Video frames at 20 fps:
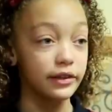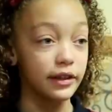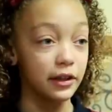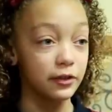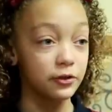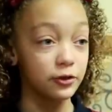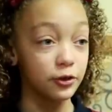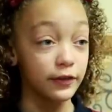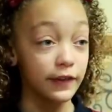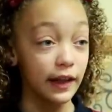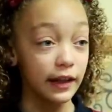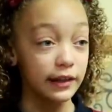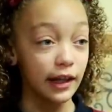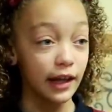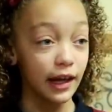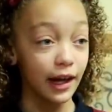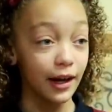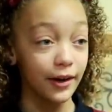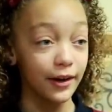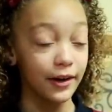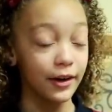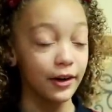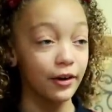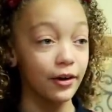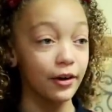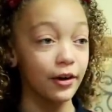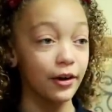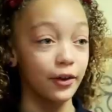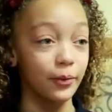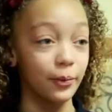teachers that they have
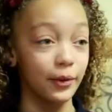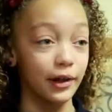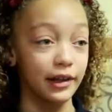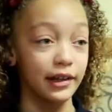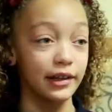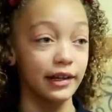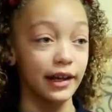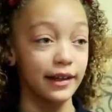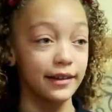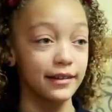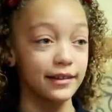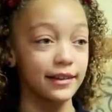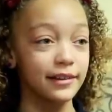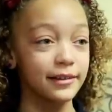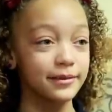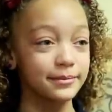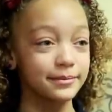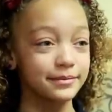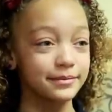here are really nice.